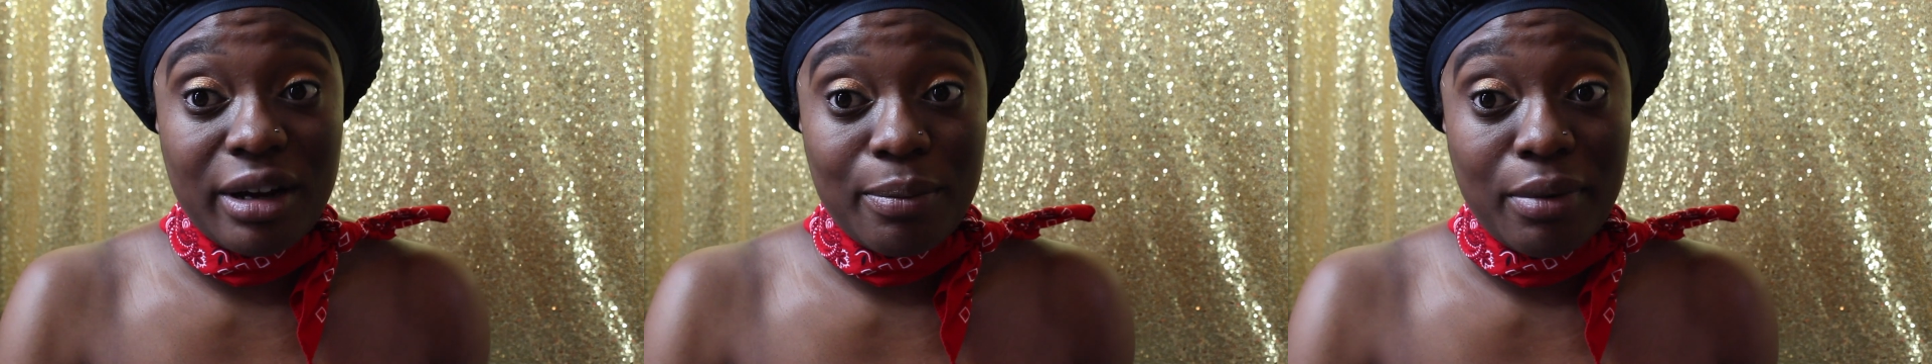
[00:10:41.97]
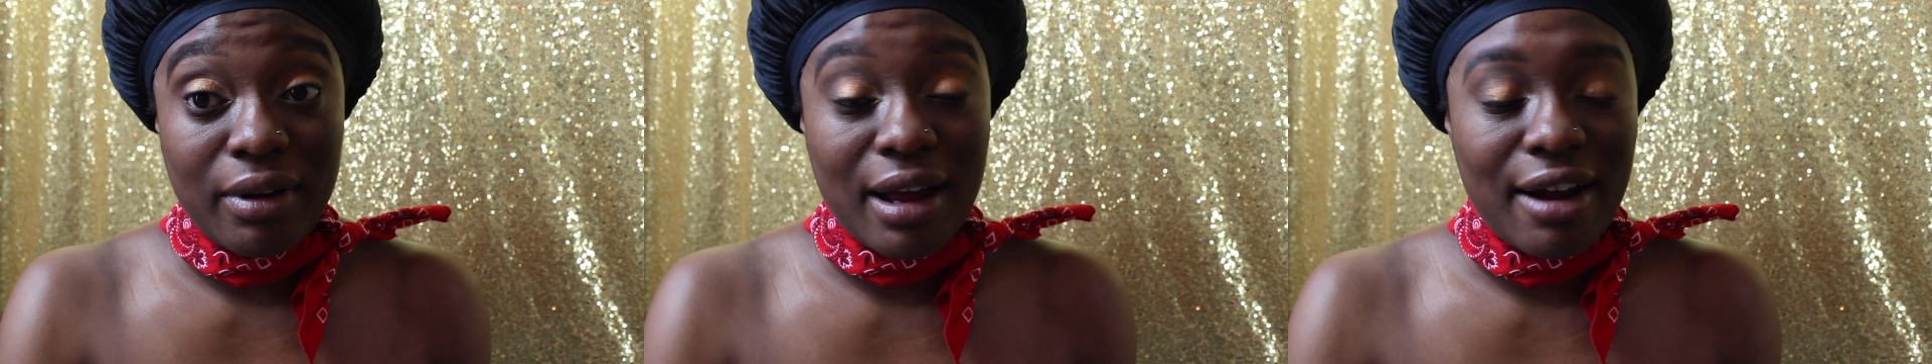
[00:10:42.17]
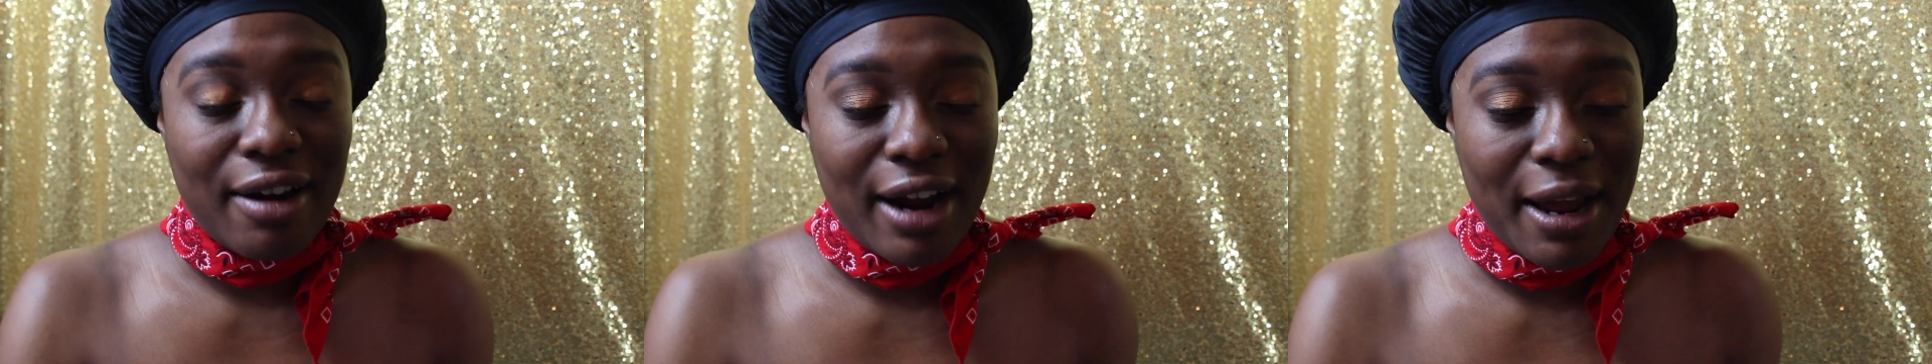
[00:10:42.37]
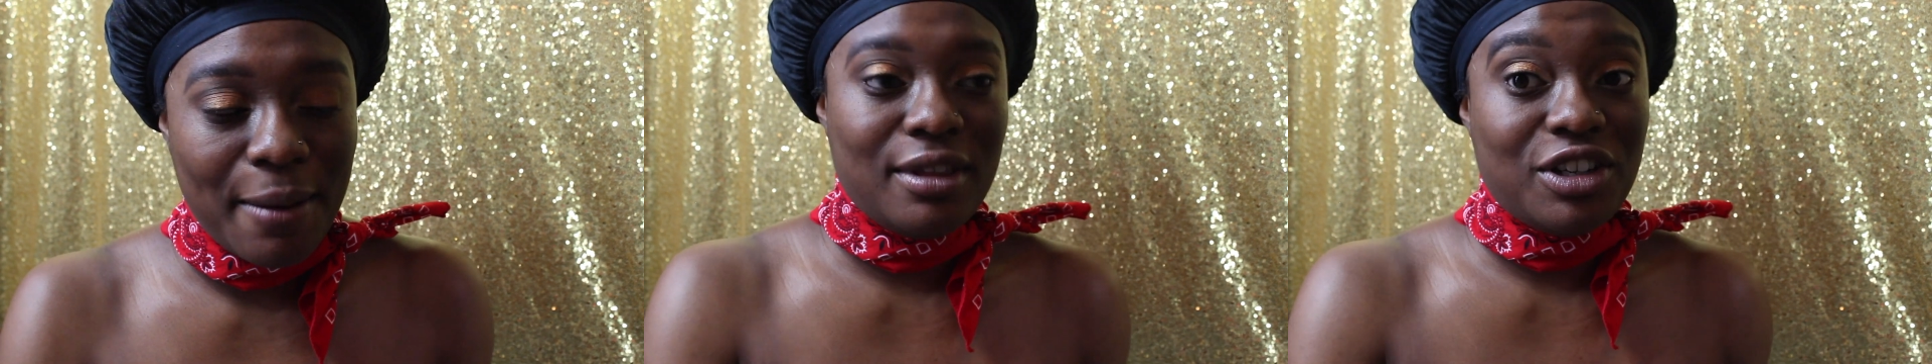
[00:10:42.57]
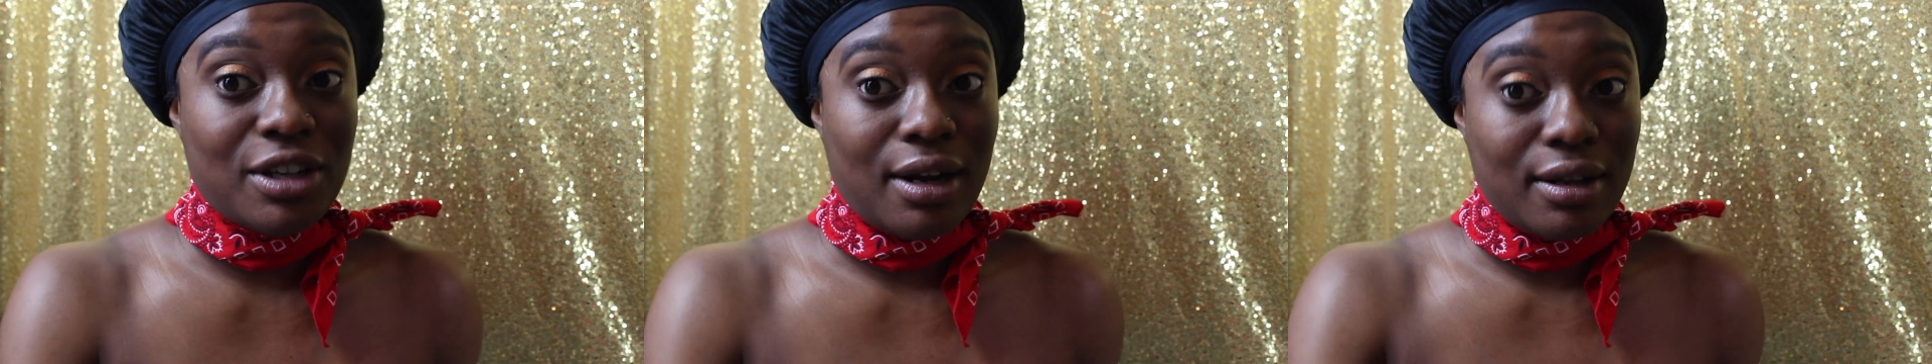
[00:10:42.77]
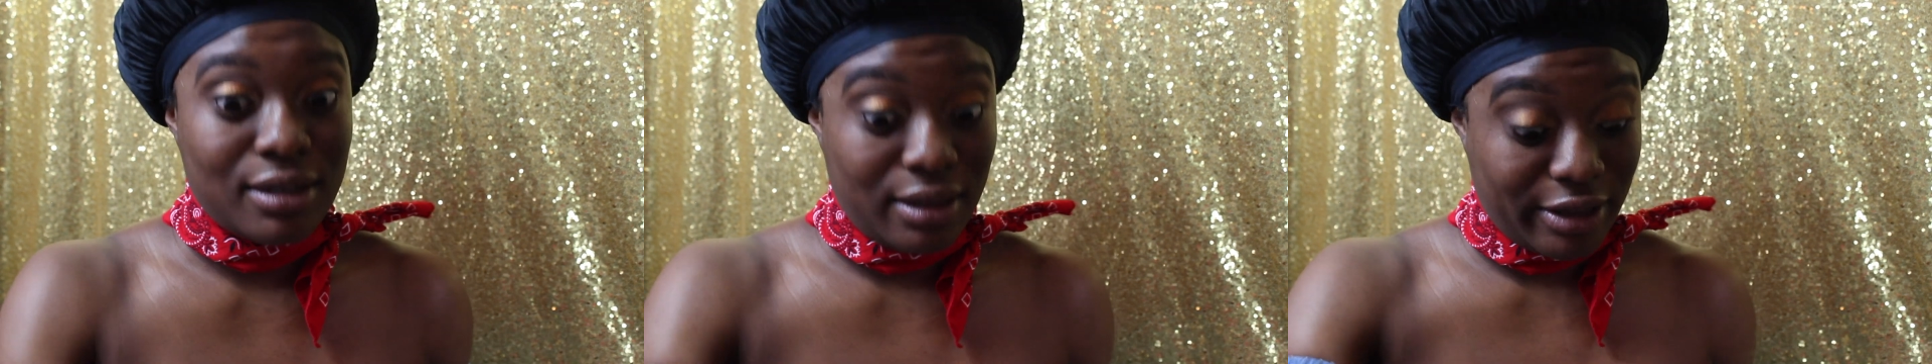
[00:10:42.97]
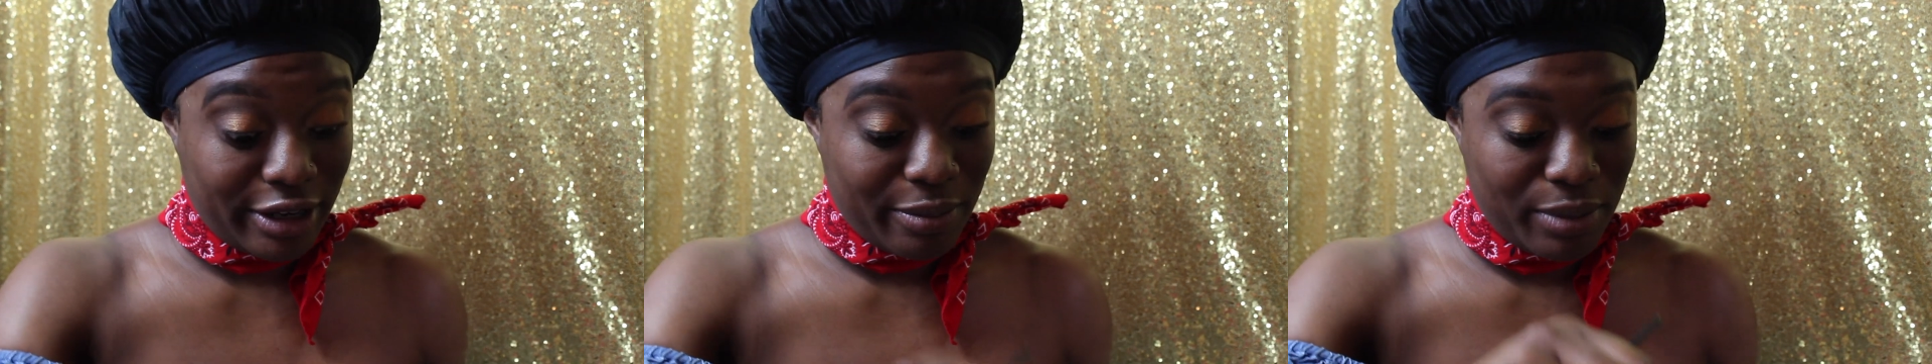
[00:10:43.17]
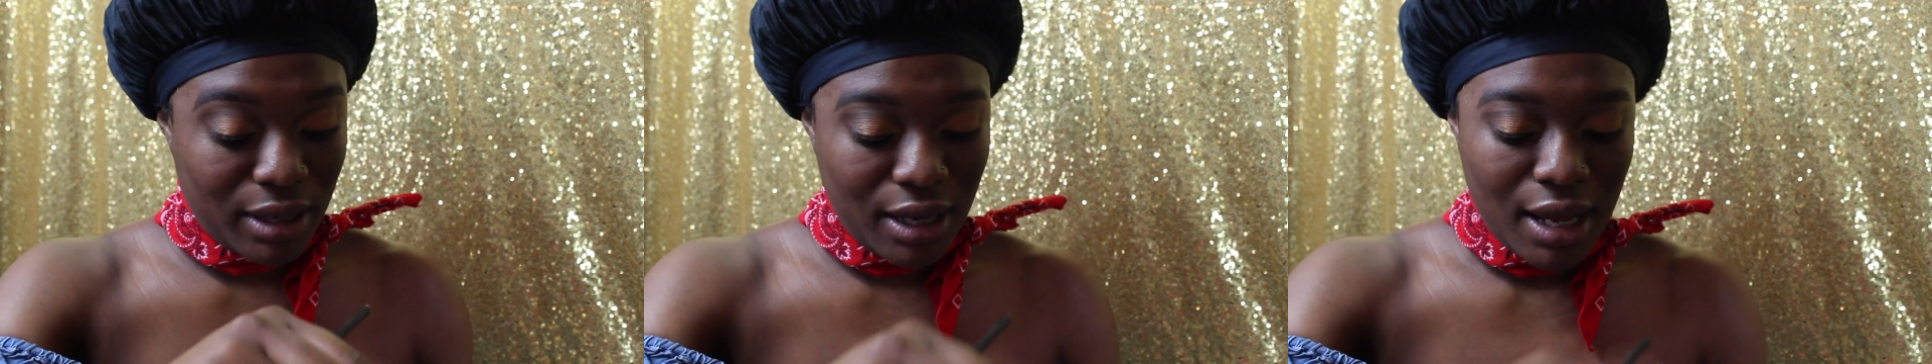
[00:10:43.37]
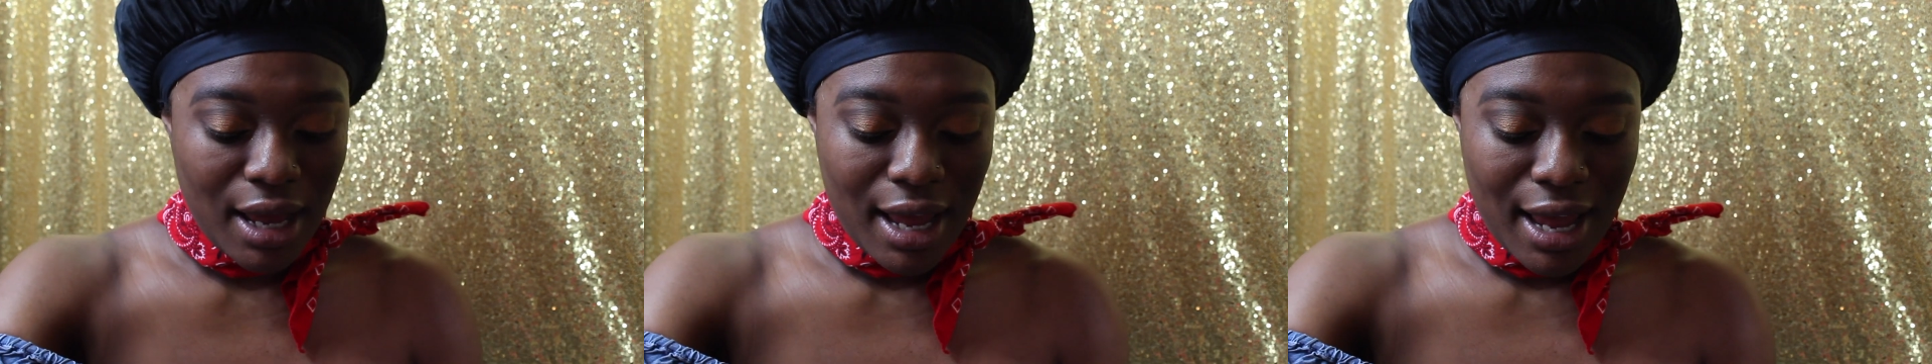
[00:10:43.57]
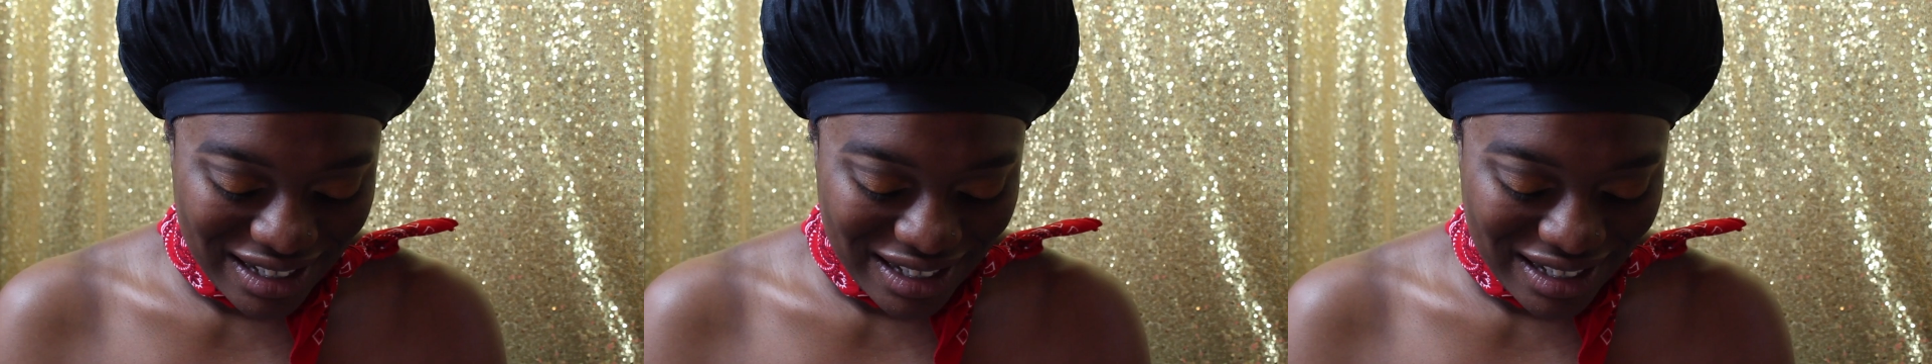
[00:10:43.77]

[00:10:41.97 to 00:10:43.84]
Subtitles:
up a lot, right? Shout out to therapy.